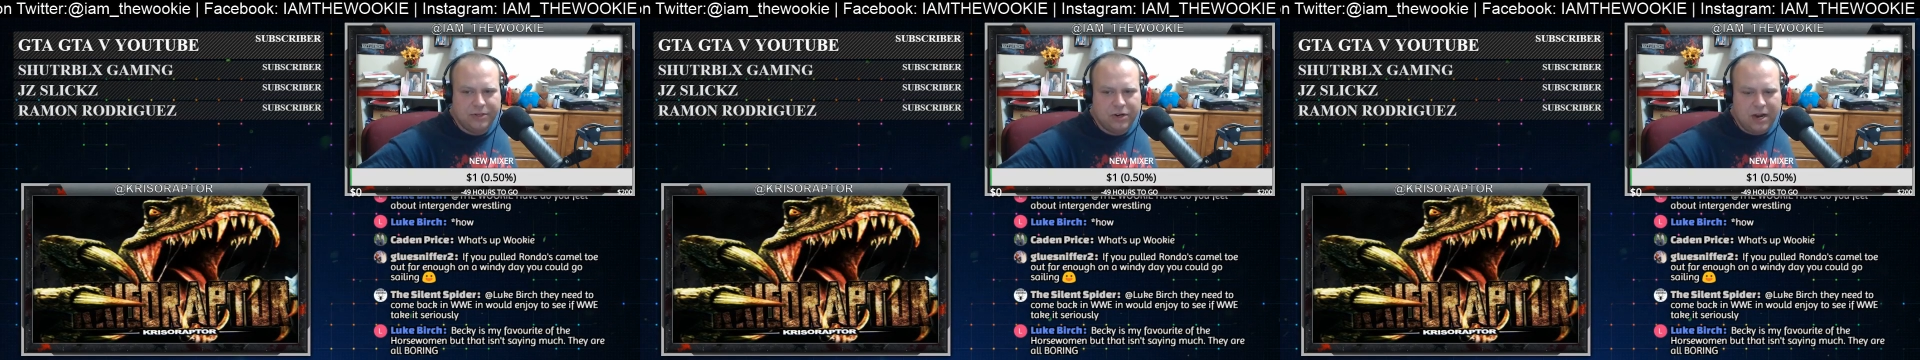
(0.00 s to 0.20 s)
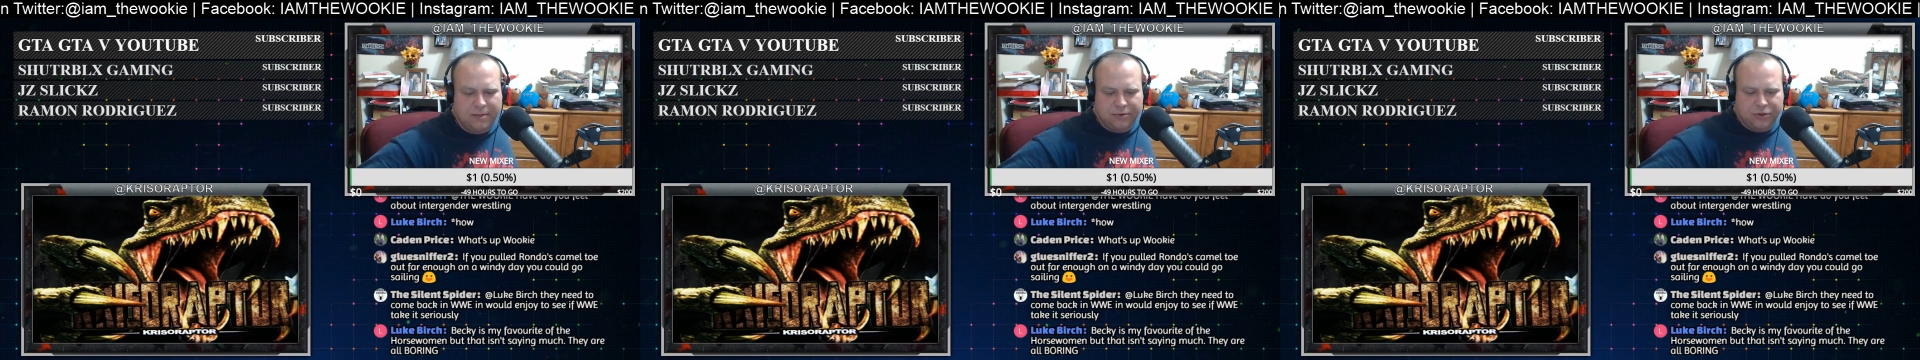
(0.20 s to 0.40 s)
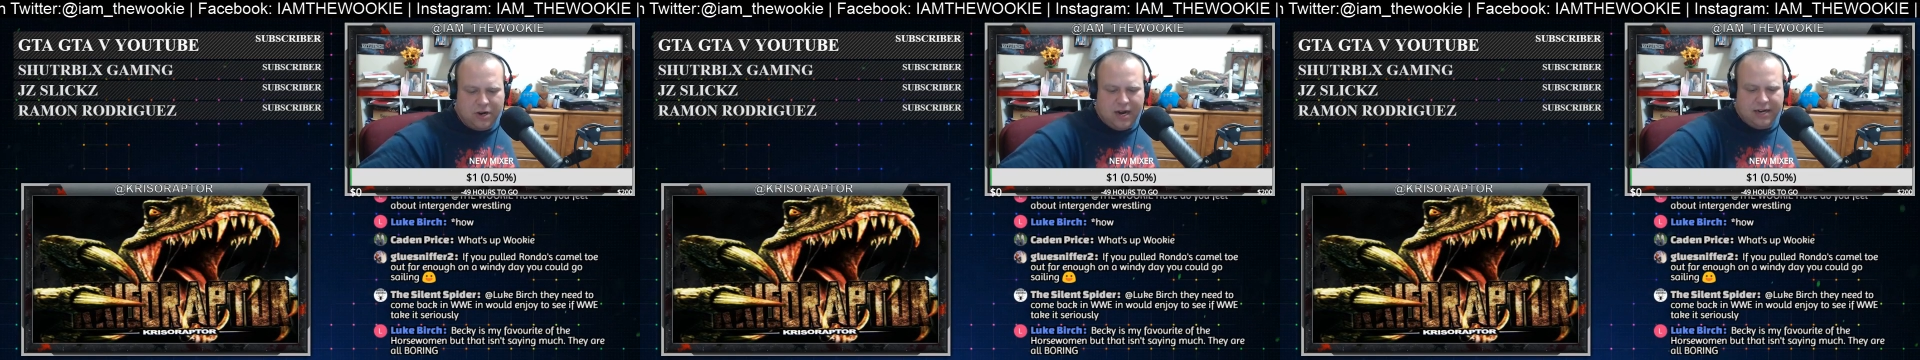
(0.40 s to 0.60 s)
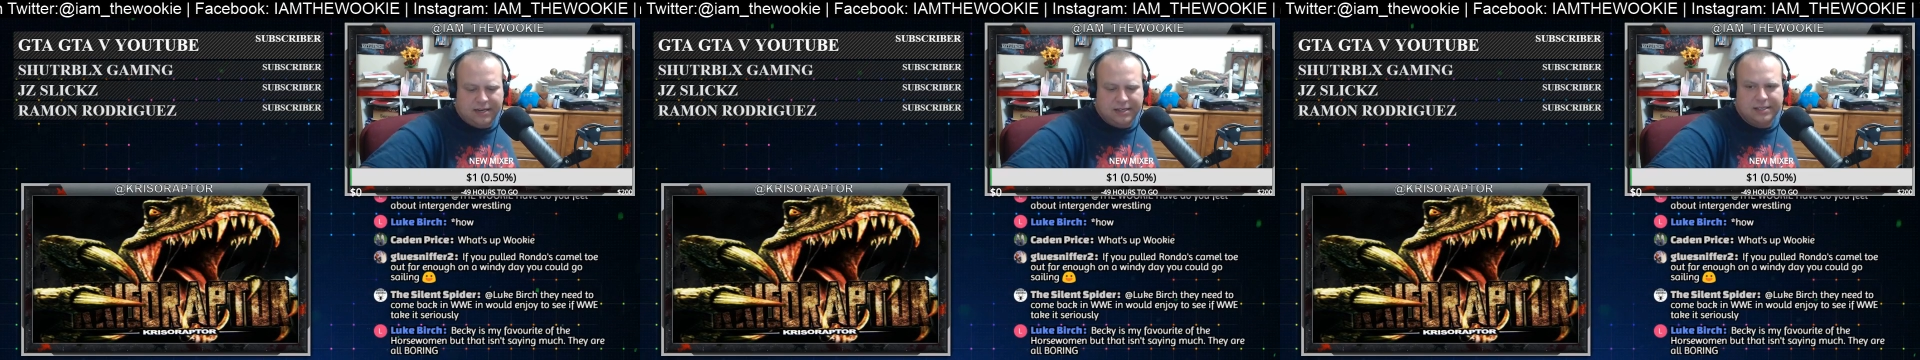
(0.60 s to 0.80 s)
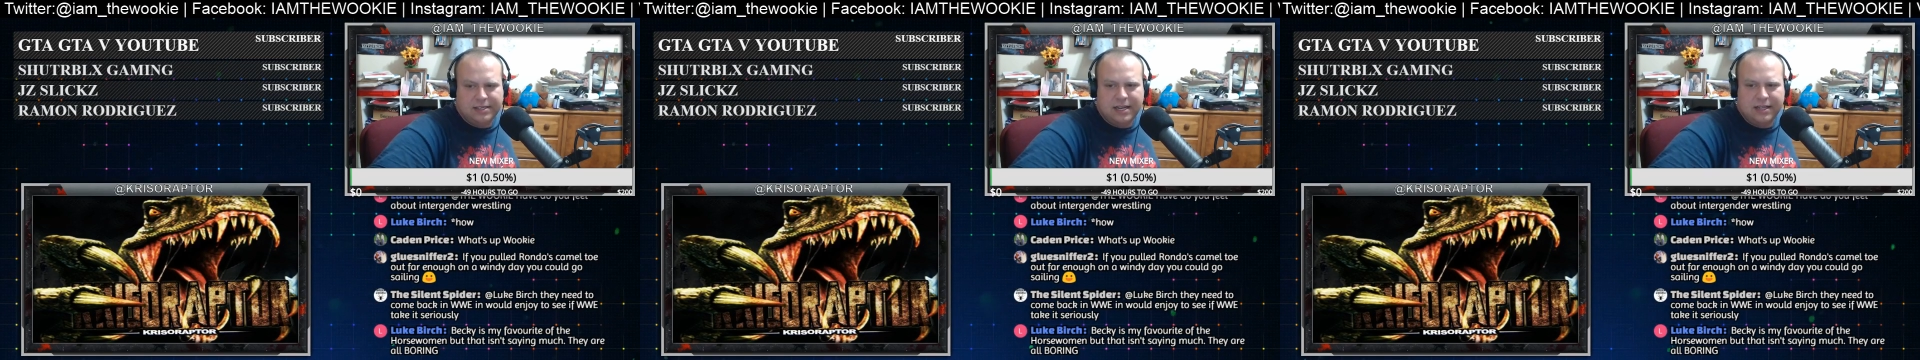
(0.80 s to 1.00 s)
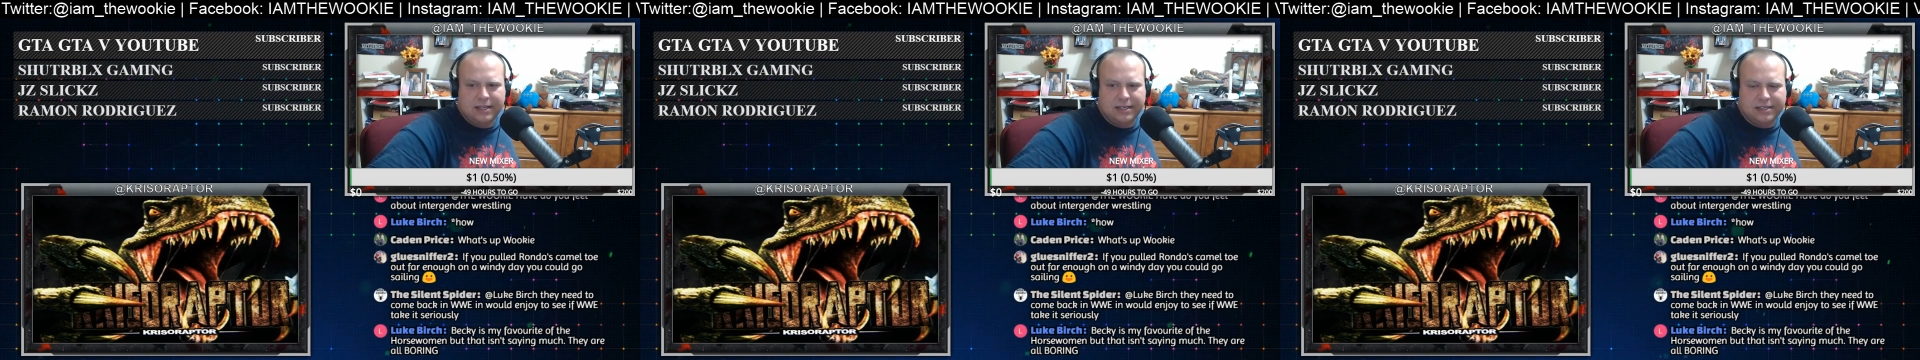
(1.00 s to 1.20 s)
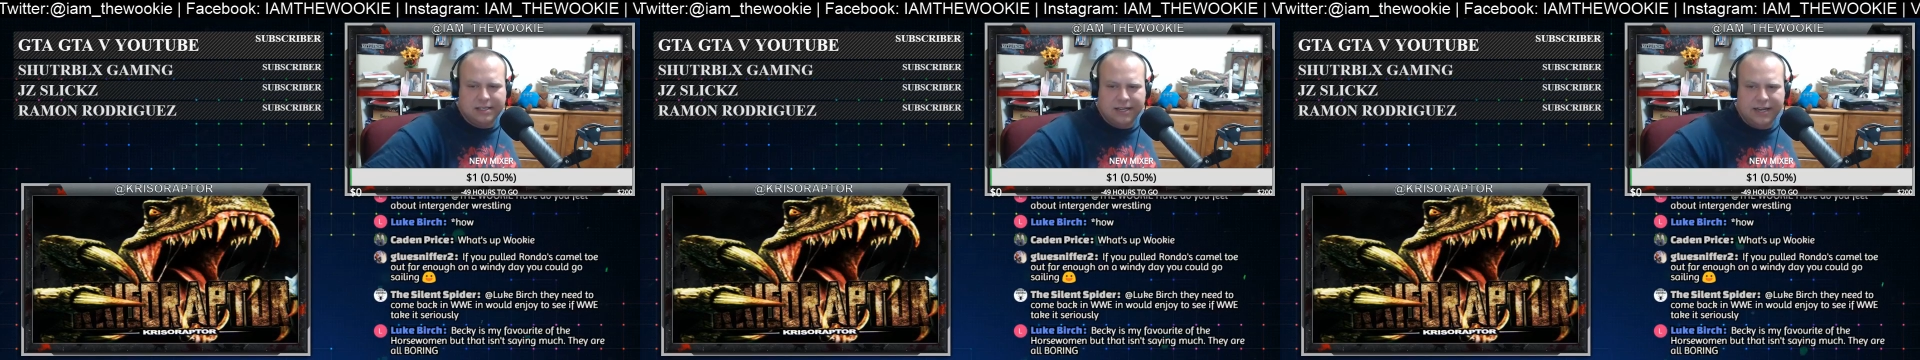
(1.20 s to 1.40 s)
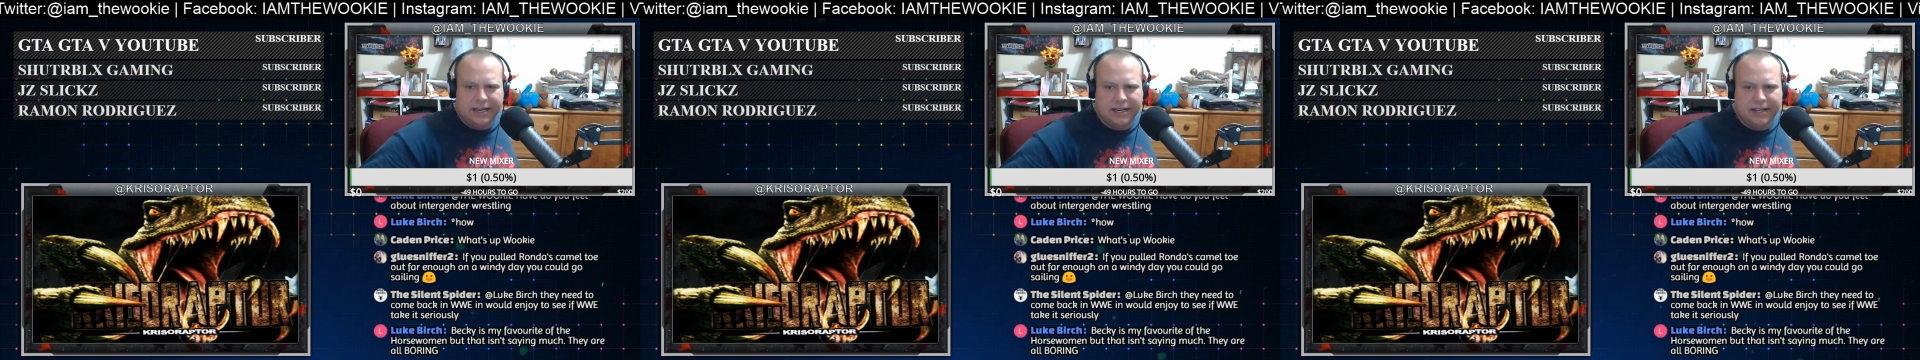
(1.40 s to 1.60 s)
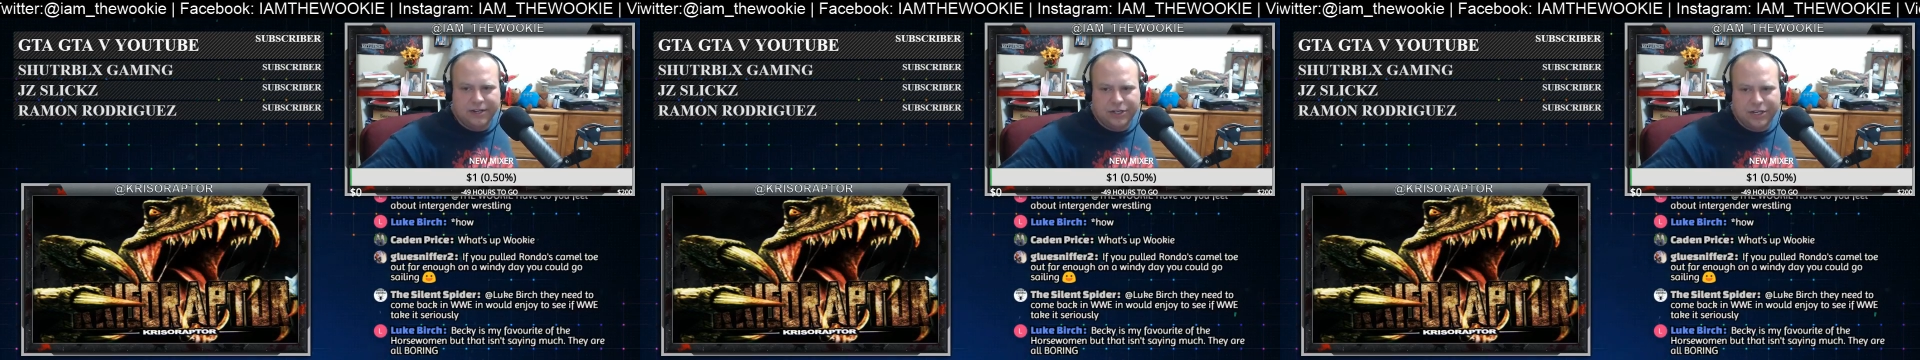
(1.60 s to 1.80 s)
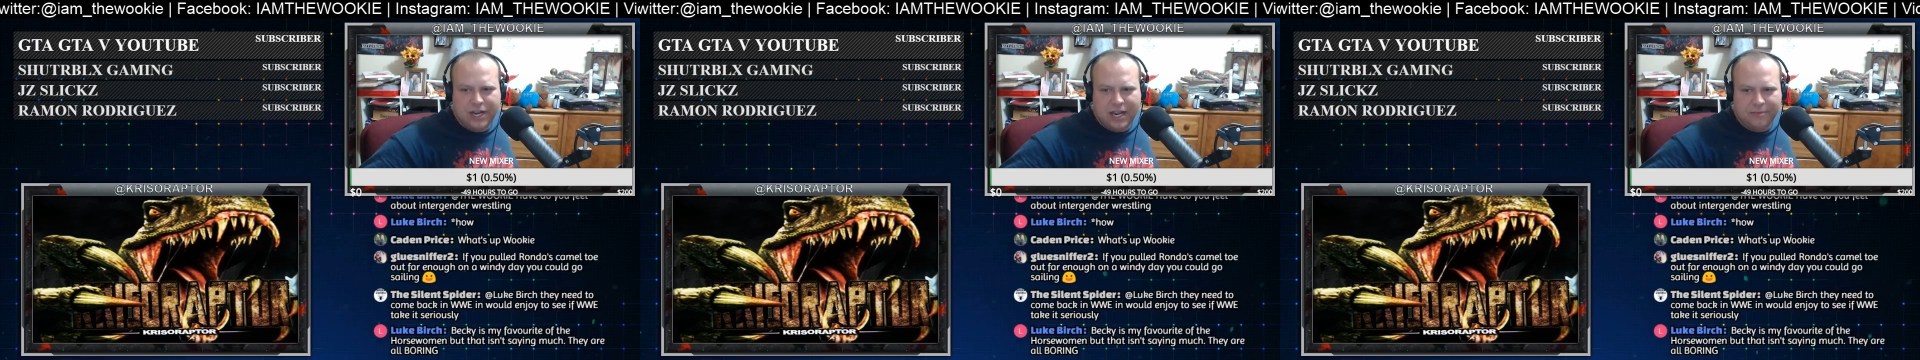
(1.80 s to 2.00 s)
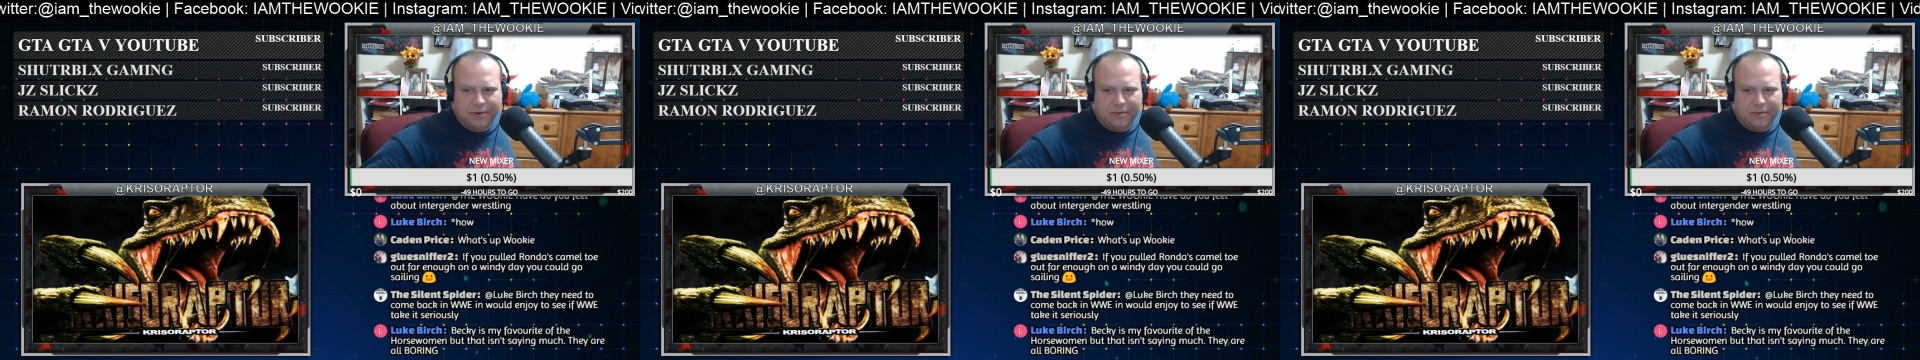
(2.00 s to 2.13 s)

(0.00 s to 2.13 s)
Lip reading: I'm trying to send this link in the chat,